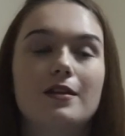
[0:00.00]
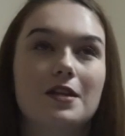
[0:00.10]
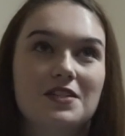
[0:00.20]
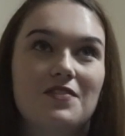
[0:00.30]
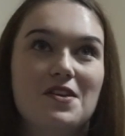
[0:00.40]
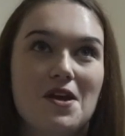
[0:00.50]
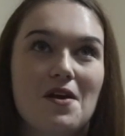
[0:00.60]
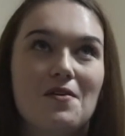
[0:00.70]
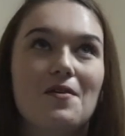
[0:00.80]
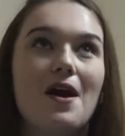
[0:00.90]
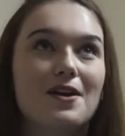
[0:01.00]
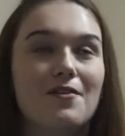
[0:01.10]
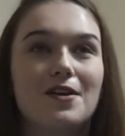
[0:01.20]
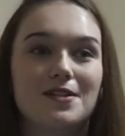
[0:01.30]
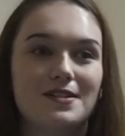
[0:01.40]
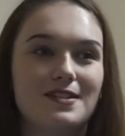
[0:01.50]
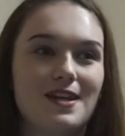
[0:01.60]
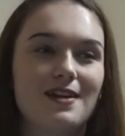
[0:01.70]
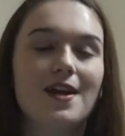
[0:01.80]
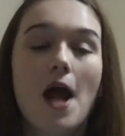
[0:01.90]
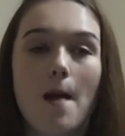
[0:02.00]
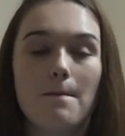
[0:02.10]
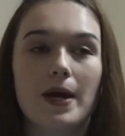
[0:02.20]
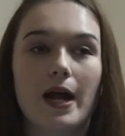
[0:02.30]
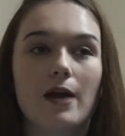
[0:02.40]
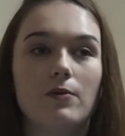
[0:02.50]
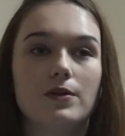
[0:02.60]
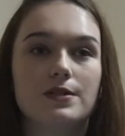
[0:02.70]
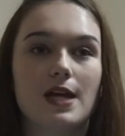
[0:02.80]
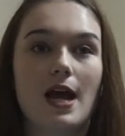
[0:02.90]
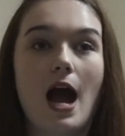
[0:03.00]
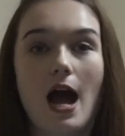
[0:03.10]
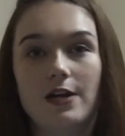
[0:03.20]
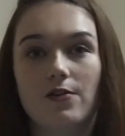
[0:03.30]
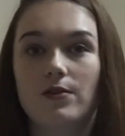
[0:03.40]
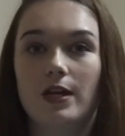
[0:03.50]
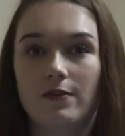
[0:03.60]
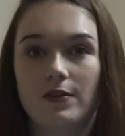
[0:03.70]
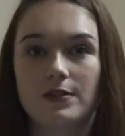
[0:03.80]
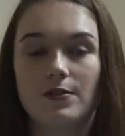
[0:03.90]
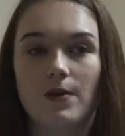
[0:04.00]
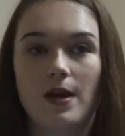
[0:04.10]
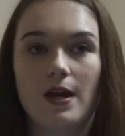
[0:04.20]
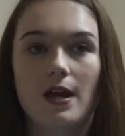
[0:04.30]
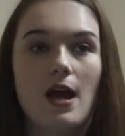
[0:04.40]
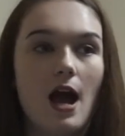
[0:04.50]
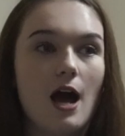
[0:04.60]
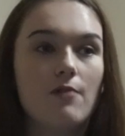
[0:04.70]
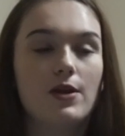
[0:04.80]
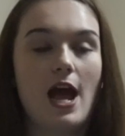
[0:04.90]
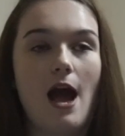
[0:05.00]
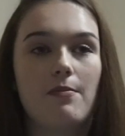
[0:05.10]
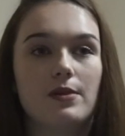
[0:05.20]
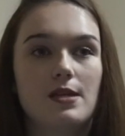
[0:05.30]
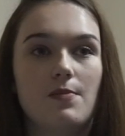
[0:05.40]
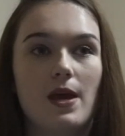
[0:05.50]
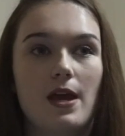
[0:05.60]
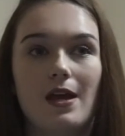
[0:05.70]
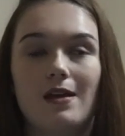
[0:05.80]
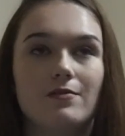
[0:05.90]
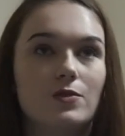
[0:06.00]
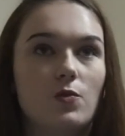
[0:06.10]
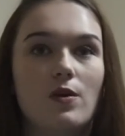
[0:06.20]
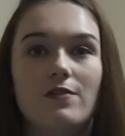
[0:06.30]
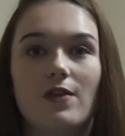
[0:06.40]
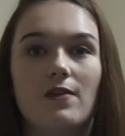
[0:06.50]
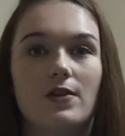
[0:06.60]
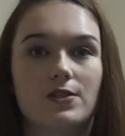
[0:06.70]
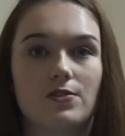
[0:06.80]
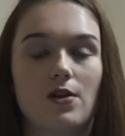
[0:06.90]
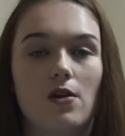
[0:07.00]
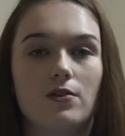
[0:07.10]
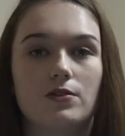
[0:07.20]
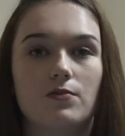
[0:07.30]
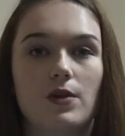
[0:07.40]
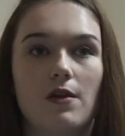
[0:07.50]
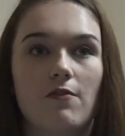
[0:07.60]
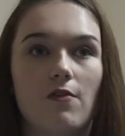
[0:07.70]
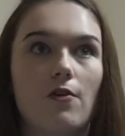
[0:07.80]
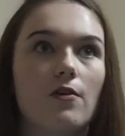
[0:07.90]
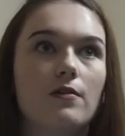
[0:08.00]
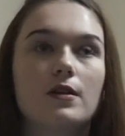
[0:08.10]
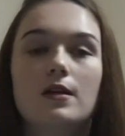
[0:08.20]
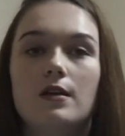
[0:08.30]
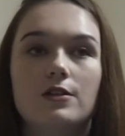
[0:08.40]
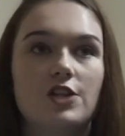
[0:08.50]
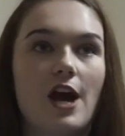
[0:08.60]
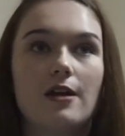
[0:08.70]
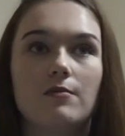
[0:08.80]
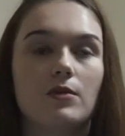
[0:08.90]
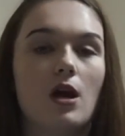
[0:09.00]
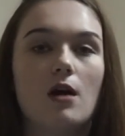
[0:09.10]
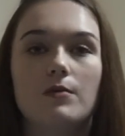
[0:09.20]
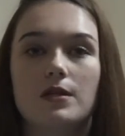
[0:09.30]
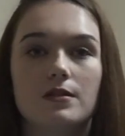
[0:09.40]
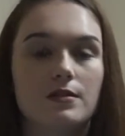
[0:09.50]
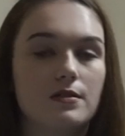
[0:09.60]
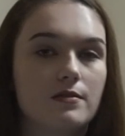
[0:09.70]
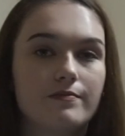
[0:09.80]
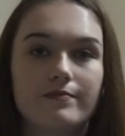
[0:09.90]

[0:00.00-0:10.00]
in this video, I know I just did, but I will say I don't like Vista Way. I would happily pay $25 extra a week for Chatham Commons,